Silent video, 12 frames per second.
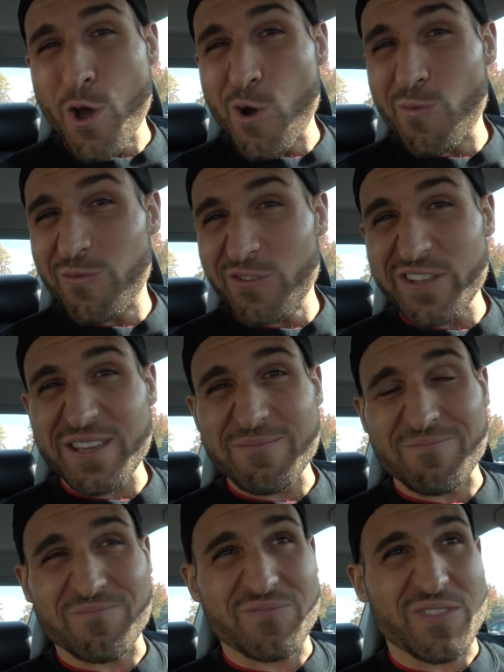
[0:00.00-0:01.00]
Hopefully
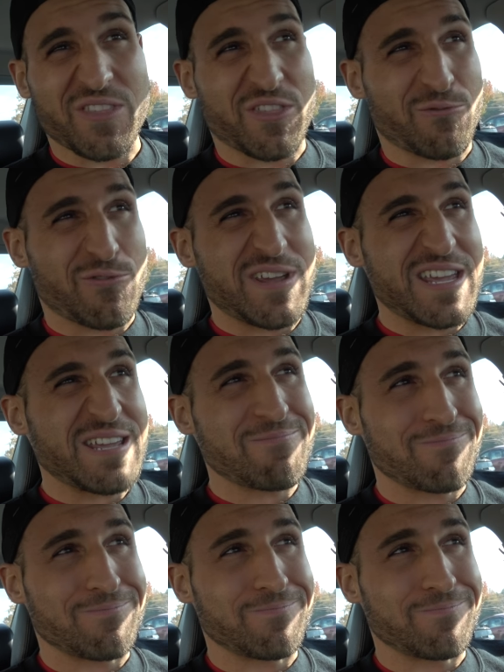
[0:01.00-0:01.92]
three